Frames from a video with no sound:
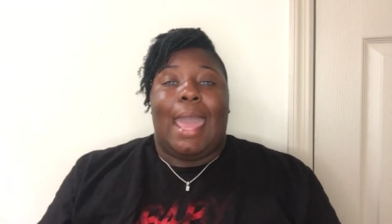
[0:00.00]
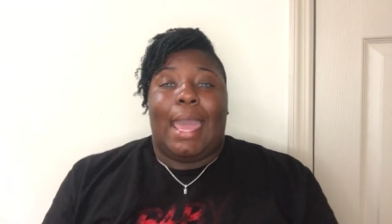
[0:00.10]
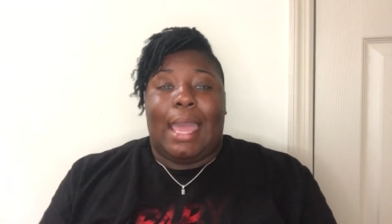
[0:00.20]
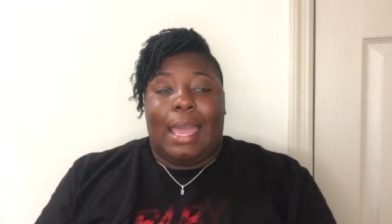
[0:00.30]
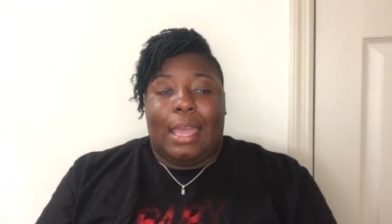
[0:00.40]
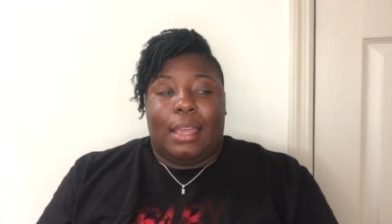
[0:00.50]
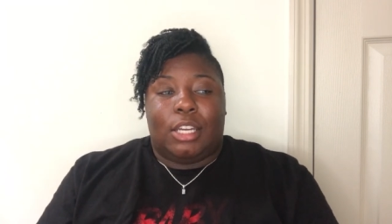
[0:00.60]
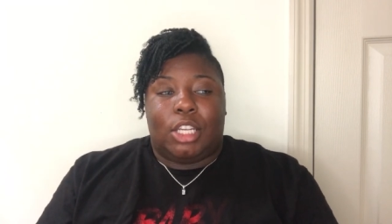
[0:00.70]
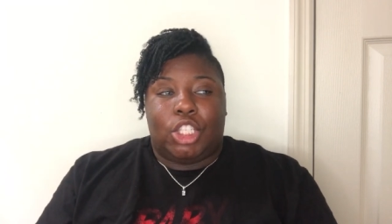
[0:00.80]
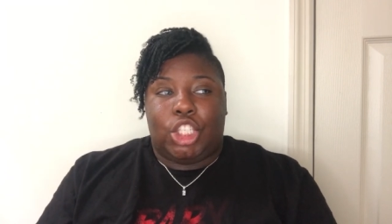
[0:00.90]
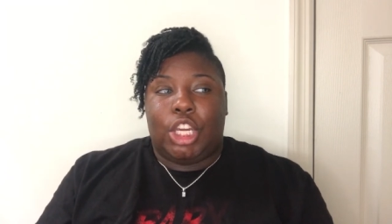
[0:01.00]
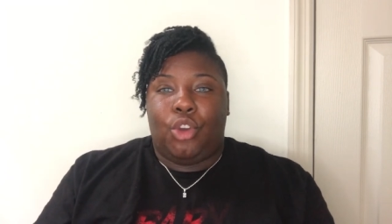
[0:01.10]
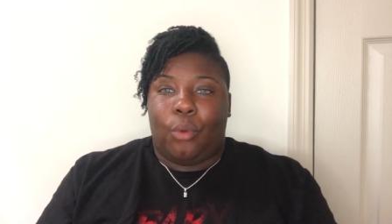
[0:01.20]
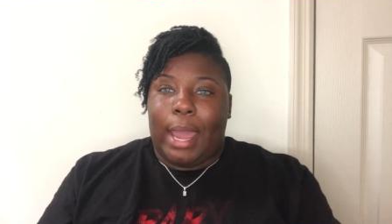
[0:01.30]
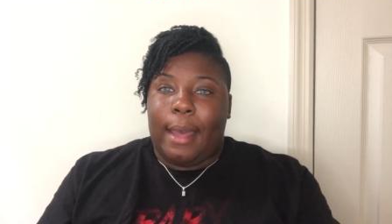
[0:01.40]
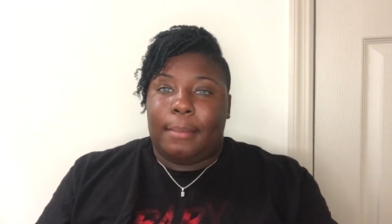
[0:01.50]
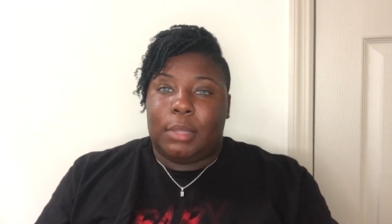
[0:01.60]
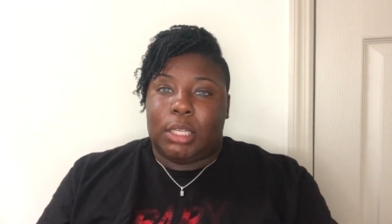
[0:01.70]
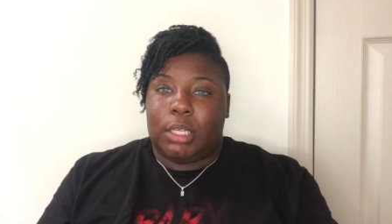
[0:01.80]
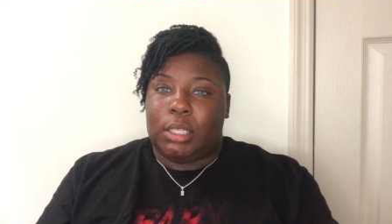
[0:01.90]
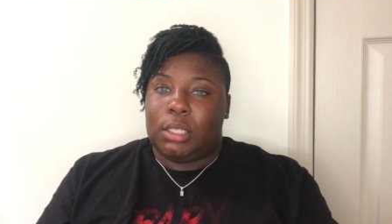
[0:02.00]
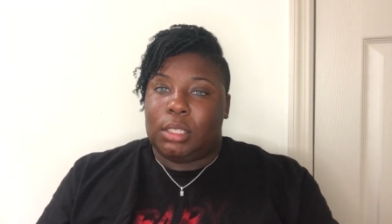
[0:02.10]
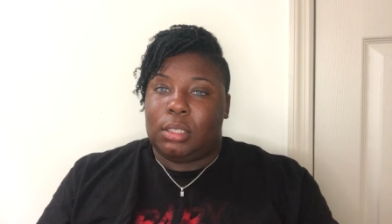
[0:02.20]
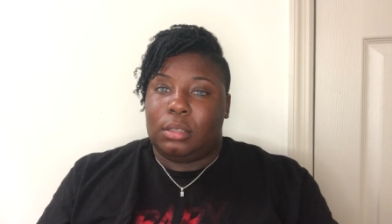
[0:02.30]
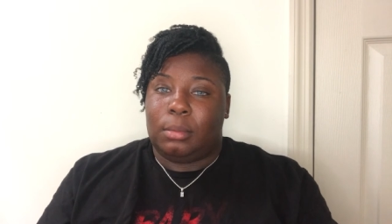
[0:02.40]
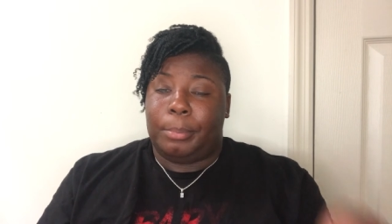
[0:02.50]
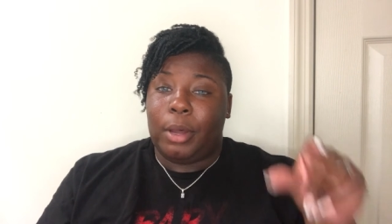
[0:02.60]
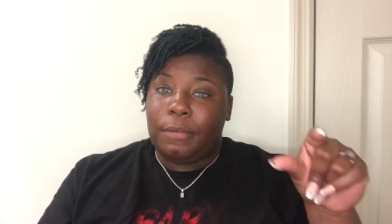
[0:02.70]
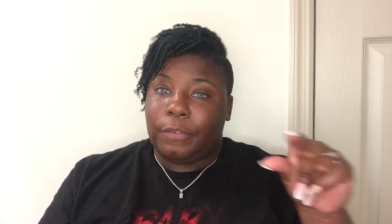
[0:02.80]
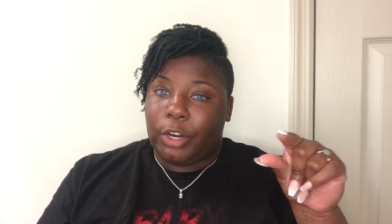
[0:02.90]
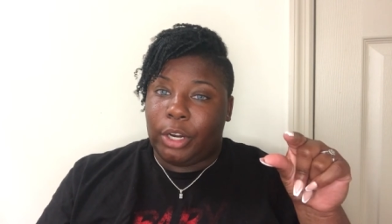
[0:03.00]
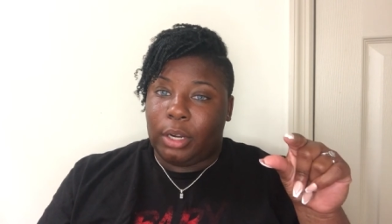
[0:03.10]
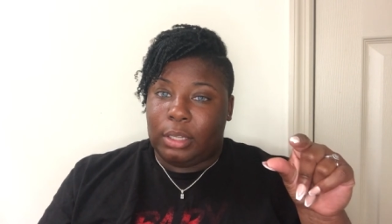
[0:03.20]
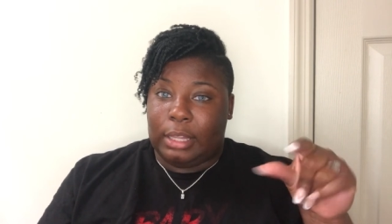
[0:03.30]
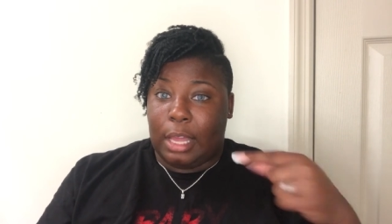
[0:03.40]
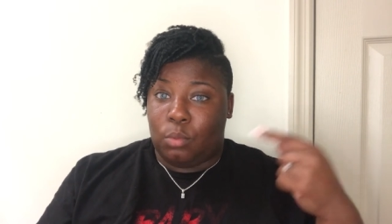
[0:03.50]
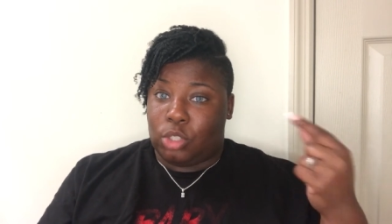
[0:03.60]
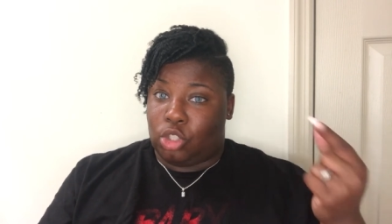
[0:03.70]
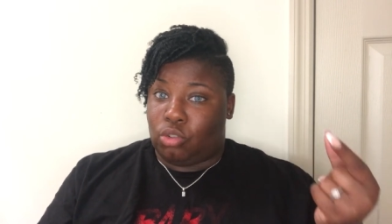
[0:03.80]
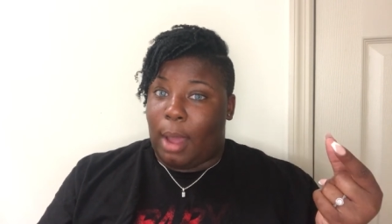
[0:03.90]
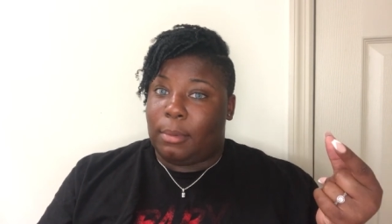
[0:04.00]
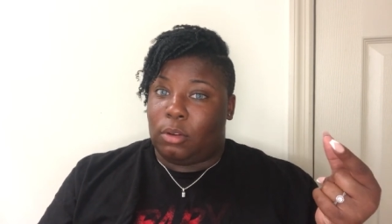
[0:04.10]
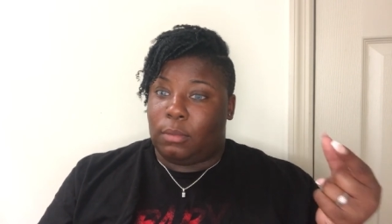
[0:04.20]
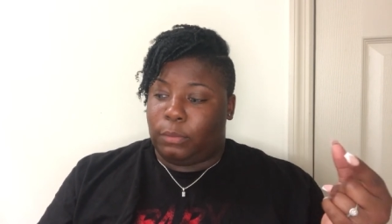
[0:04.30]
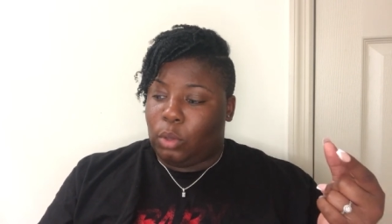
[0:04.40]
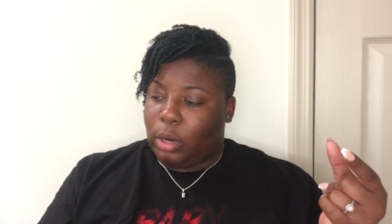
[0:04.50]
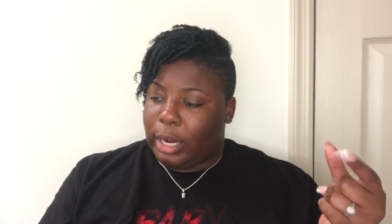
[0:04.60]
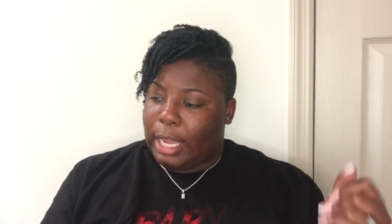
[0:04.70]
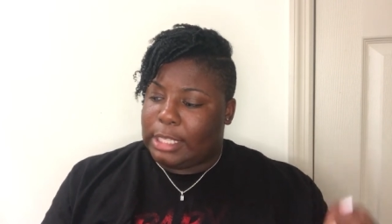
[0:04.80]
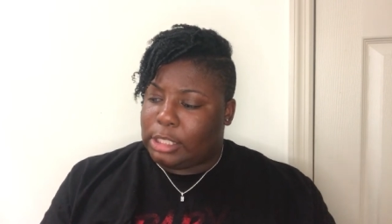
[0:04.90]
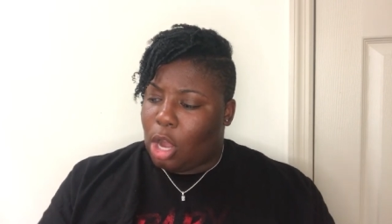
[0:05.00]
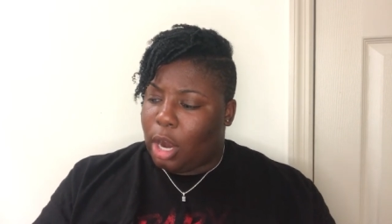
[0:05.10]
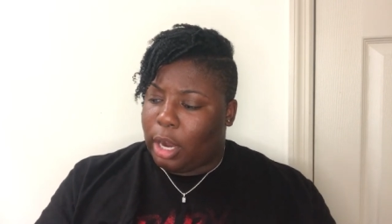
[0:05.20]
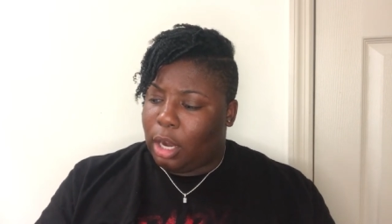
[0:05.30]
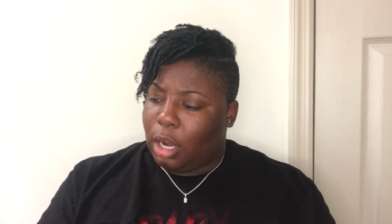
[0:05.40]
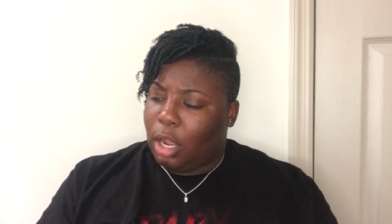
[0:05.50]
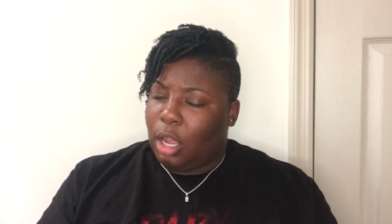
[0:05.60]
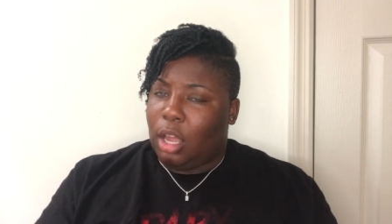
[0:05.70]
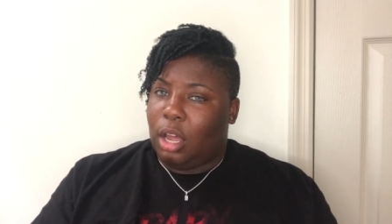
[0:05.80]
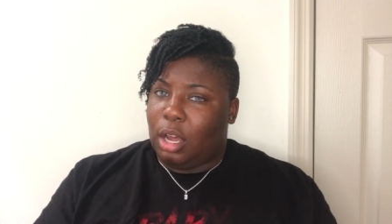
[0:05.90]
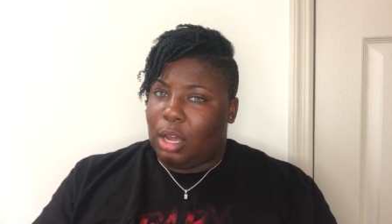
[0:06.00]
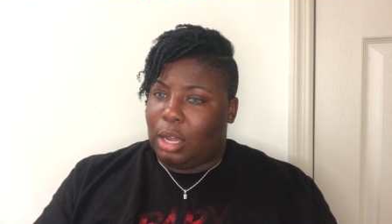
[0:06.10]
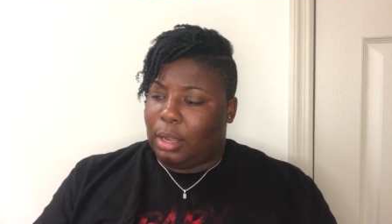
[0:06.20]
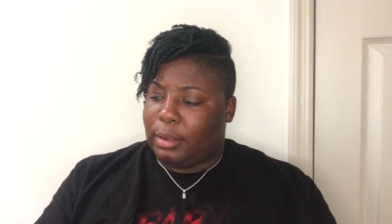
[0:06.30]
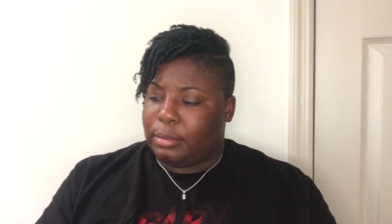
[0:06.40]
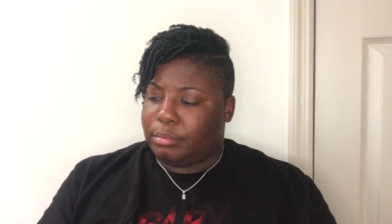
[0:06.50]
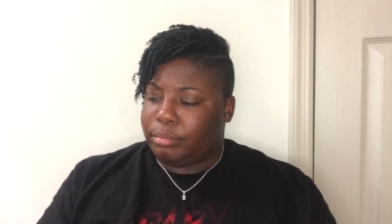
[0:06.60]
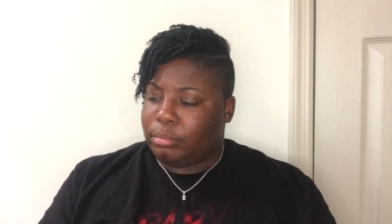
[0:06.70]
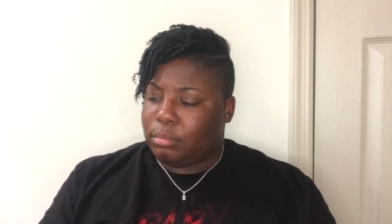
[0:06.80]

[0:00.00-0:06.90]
And she grabbed the buffer that was dropped on the floor and start um